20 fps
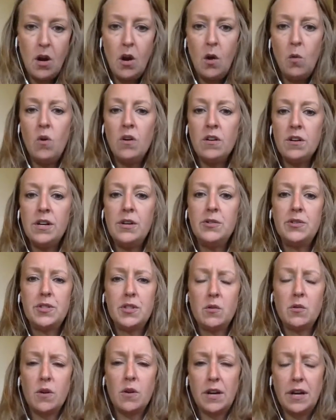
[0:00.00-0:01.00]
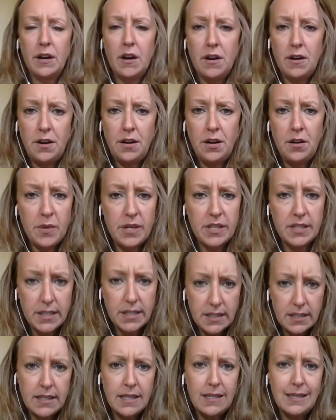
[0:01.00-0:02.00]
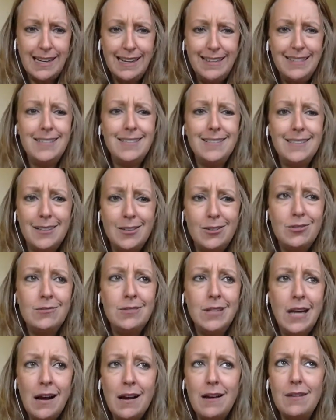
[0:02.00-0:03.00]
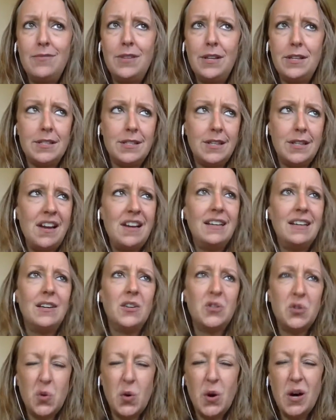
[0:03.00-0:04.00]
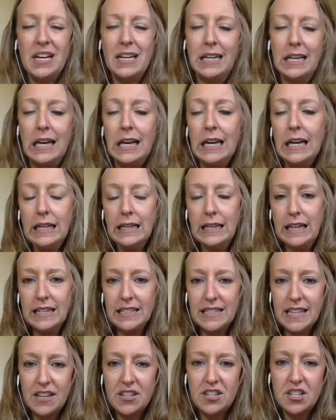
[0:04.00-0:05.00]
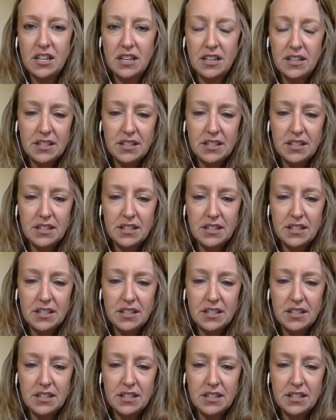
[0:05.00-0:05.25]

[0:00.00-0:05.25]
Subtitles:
What are you still working on in your business that needs a little love, that's not quite getting the attention it